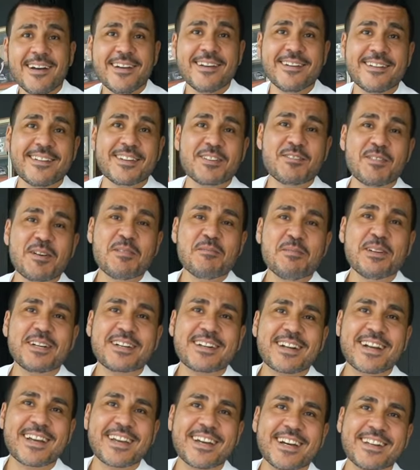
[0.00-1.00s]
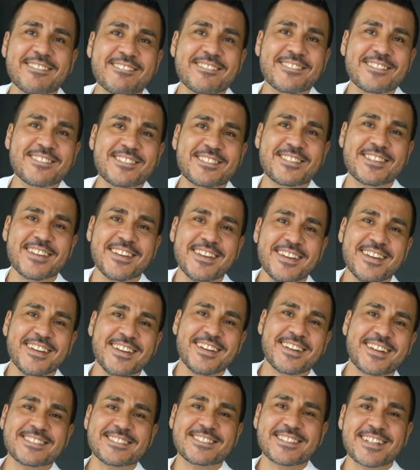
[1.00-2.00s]
remember Ryan
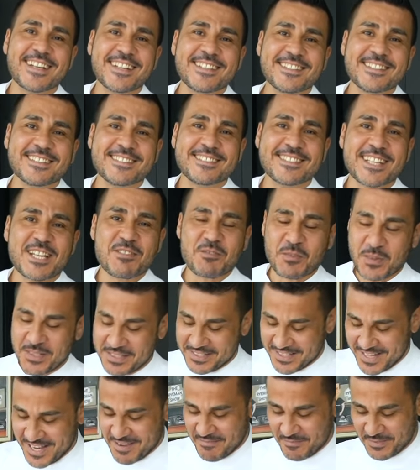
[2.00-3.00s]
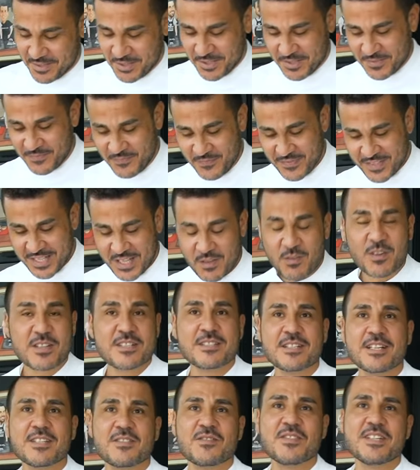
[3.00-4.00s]
has tried the same one time, so he
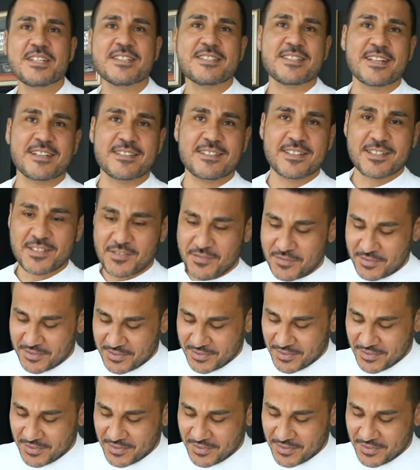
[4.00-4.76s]
was not very successful.